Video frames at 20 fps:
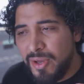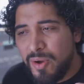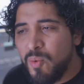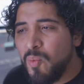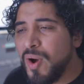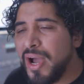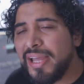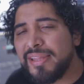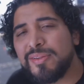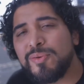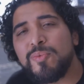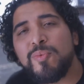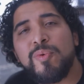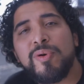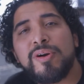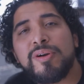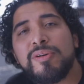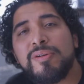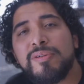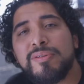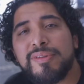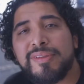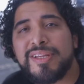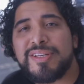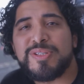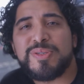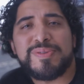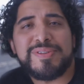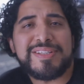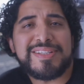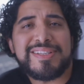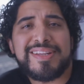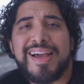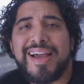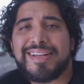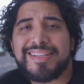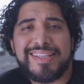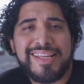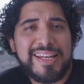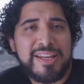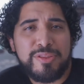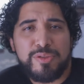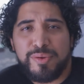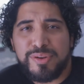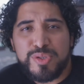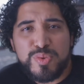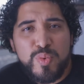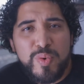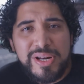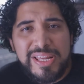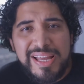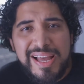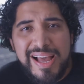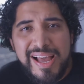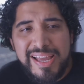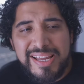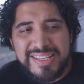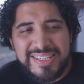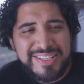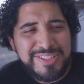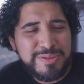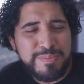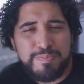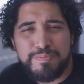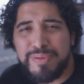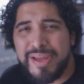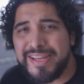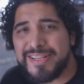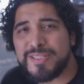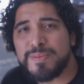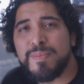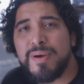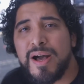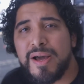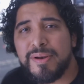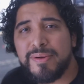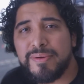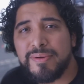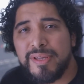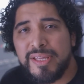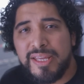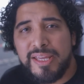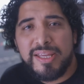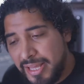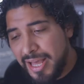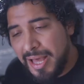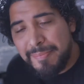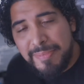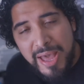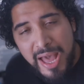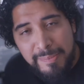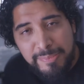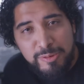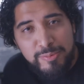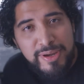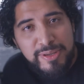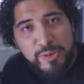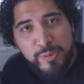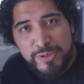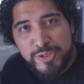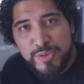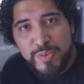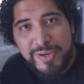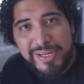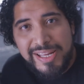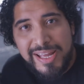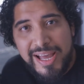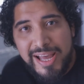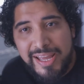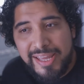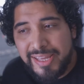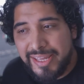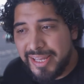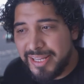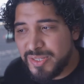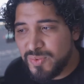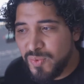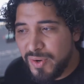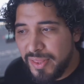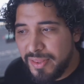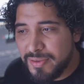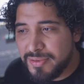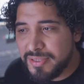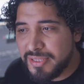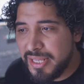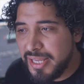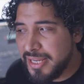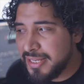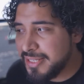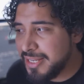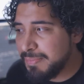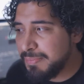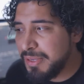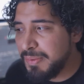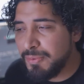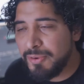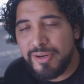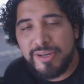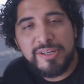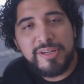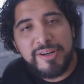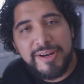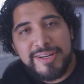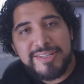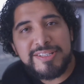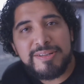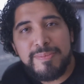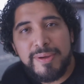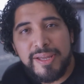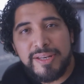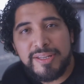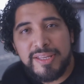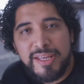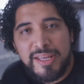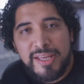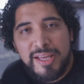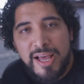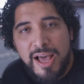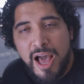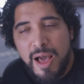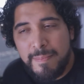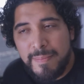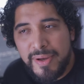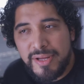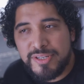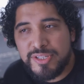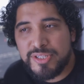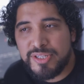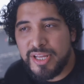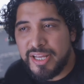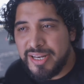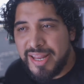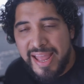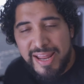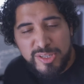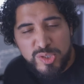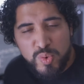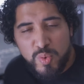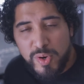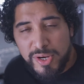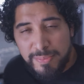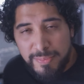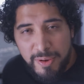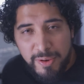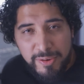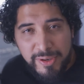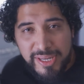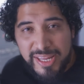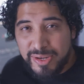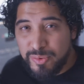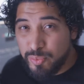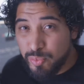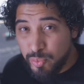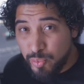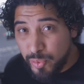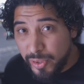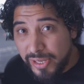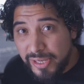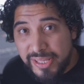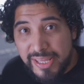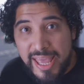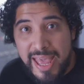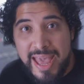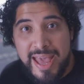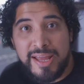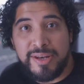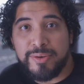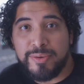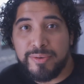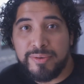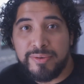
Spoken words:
why in the world did you decide to get a 320i? It's such a base model. I'm happy with my 320i. It's one of those things that people underestimate how much an N20 motor can really handle.